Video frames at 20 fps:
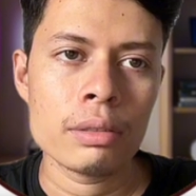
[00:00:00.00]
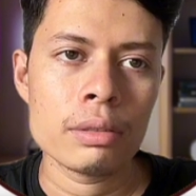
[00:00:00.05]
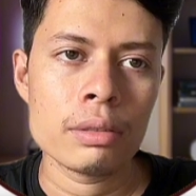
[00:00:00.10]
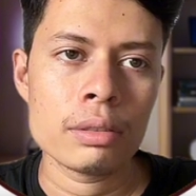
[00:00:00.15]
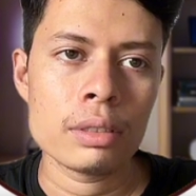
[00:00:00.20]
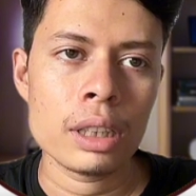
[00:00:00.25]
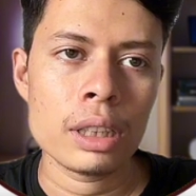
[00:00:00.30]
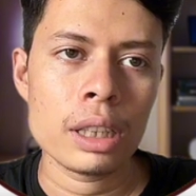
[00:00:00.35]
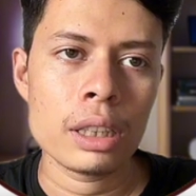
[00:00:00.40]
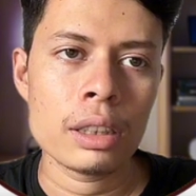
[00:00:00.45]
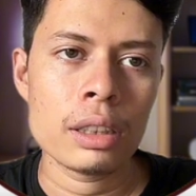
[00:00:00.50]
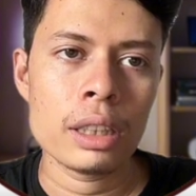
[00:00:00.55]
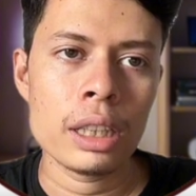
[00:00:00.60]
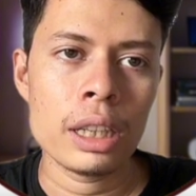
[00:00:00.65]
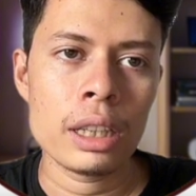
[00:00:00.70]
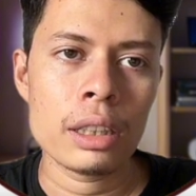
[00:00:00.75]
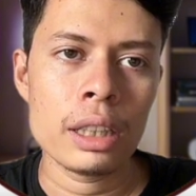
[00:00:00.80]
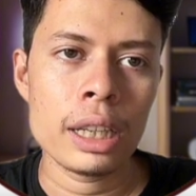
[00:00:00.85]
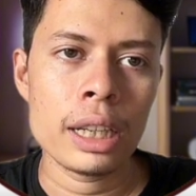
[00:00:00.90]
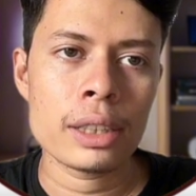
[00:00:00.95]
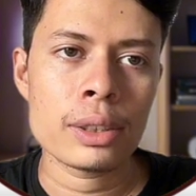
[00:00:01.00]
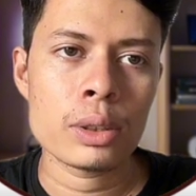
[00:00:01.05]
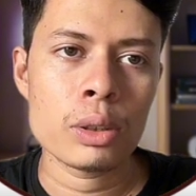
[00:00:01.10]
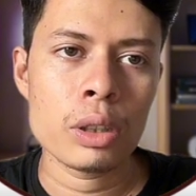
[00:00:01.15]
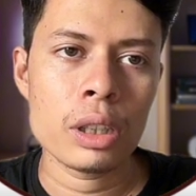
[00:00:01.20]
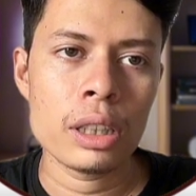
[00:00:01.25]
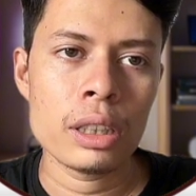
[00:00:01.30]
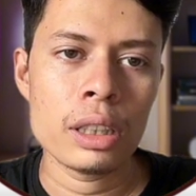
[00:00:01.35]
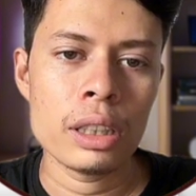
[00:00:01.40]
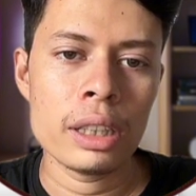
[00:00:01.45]
and that's
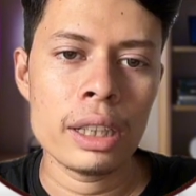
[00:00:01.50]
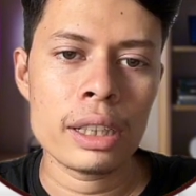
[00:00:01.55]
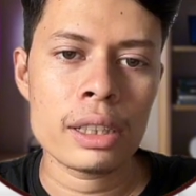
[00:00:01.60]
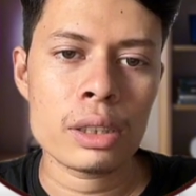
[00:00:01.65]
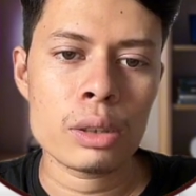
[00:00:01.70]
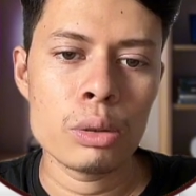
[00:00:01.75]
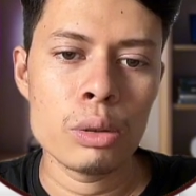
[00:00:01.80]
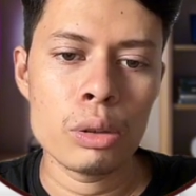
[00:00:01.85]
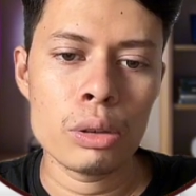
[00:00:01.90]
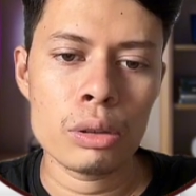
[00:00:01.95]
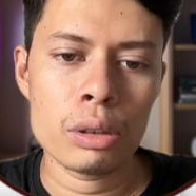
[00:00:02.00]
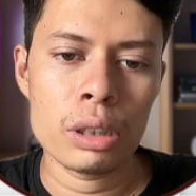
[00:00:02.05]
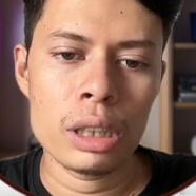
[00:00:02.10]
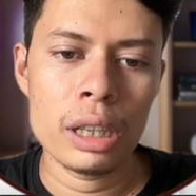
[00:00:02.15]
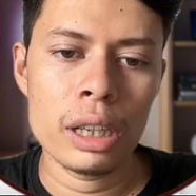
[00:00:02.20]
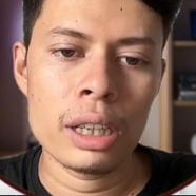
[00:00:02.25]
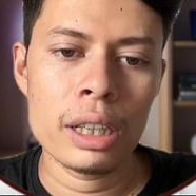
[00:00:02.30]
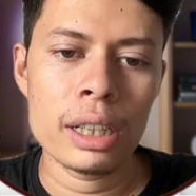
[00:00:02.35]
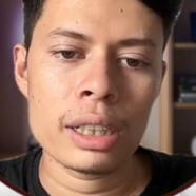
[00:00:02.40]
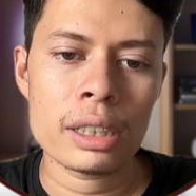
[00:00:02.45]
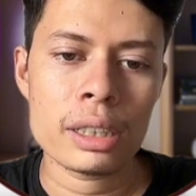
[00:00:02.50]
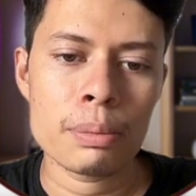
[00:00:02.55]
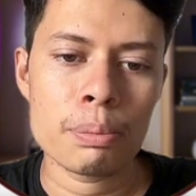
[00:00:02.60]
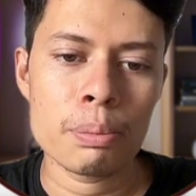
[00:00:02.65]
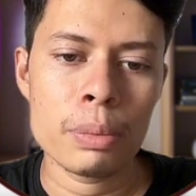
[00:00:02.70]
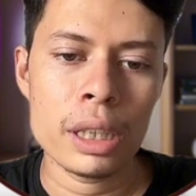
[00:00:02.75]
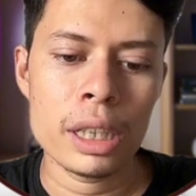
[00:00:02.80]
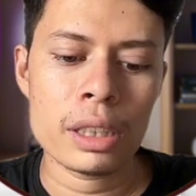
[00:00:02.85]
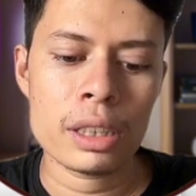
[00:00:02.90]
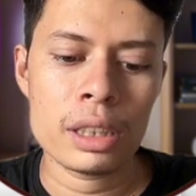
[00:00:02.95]
why let's
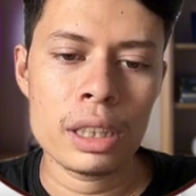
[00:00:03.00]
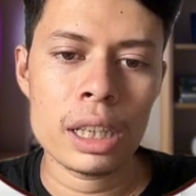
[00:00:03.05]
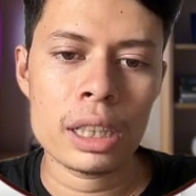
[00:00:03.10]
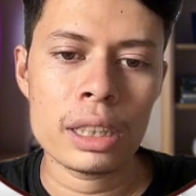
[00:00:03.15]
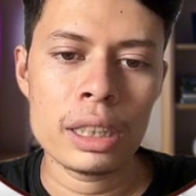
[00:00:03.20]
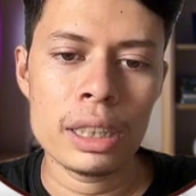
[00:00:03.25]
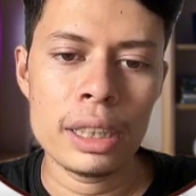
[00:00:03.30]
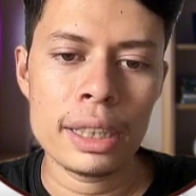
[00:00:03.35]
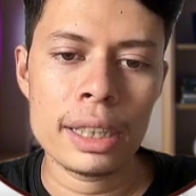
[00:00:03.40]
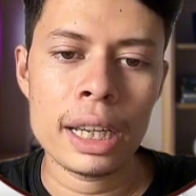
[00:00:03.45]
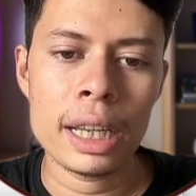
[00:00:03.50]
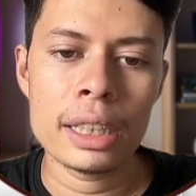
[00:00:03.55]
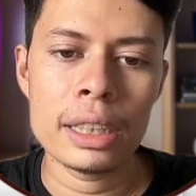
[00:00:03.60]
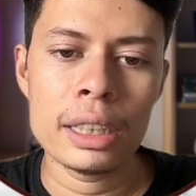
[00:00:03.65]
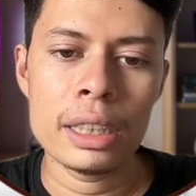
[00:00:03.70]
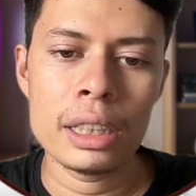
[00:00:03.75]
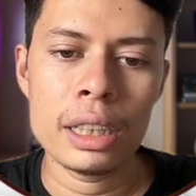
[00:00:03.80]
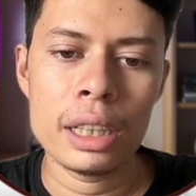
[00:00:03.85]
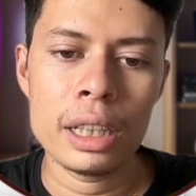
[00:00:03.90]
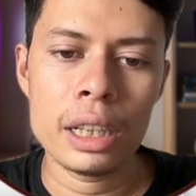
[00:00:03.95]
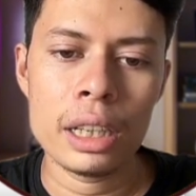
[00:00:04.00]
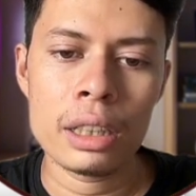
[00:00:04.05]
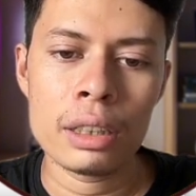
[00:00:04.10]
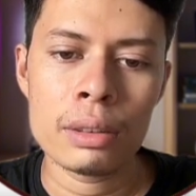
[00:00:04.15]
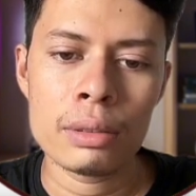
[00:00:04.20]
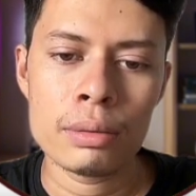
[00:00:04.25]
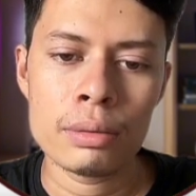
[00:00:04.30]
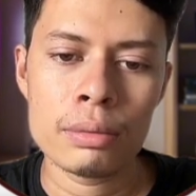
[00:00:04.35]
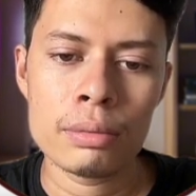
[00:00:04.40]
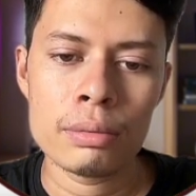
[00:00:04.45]
paste the click ID
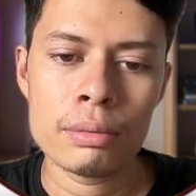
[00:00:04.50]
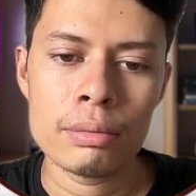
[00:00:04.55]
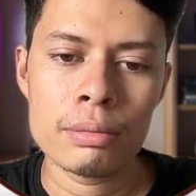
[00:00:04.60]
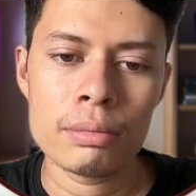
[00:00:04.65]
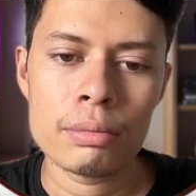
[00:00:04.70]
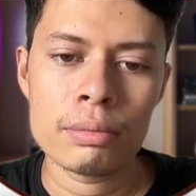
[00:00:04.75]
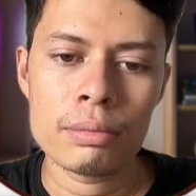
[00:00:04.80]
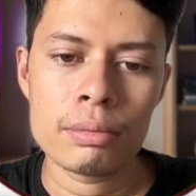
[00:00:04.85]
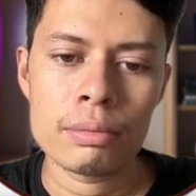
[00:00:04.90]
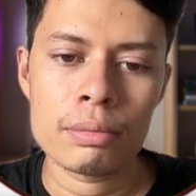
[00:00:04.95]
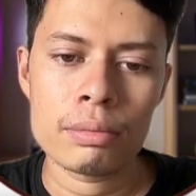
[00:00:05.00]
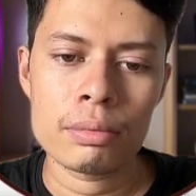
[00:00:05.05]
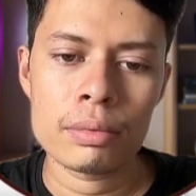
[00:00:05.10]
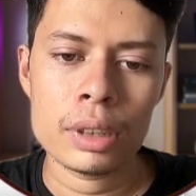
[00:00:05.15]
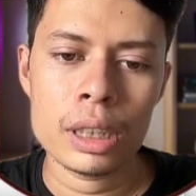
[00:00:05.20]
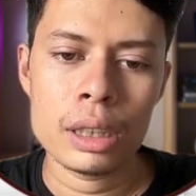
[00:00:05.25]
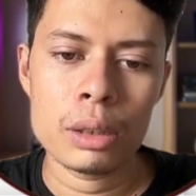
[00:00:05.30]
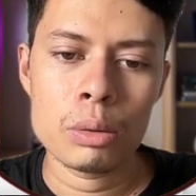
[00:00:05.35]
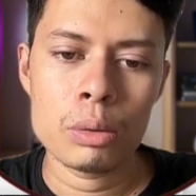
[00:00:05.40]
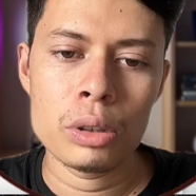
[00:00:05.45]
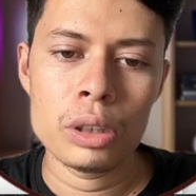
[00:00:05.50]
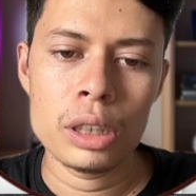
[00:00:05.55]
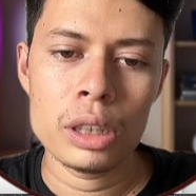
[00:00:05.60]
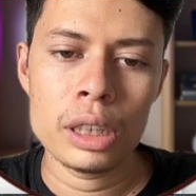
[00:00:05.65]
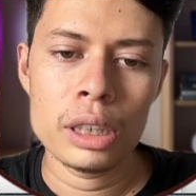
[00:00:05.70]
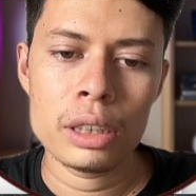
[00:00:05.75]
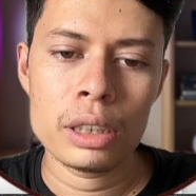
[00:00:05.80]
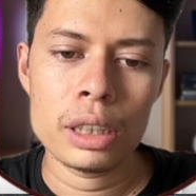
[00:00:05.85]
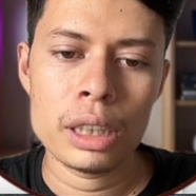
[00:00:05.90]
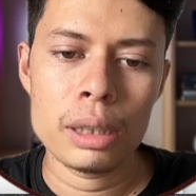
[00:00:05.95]
here, and we
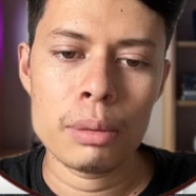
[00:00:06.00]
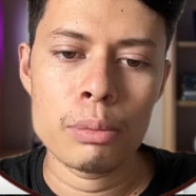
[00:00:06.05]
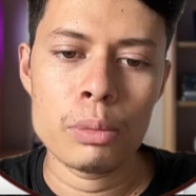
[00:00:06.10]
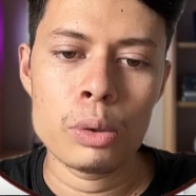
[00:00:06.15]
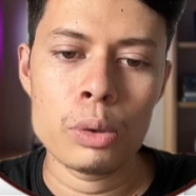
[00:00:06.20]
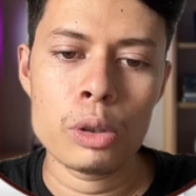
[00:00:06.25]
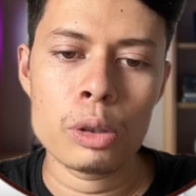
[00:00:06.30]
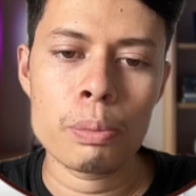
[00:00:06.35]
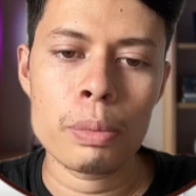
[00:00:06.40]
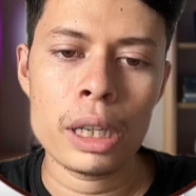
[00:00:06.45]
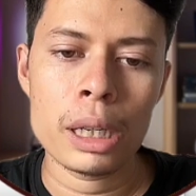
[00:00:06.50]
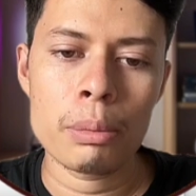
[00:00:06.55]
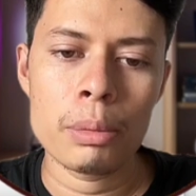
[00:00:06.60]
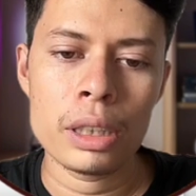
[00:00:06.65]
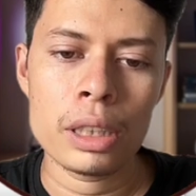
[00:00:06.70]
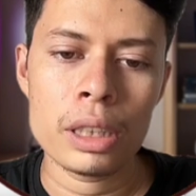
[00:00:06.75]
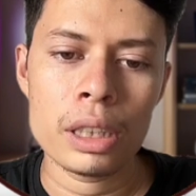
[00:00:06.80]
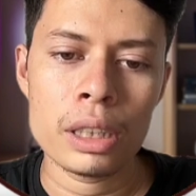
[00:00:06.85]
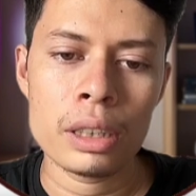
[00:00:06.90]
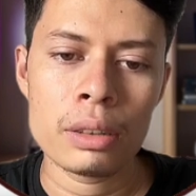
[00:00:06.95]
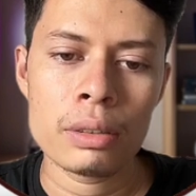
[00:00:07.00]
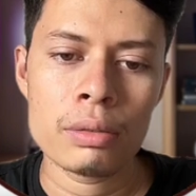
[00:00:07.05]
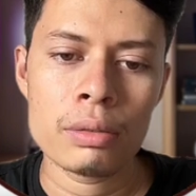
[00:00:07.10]
need a more parameter.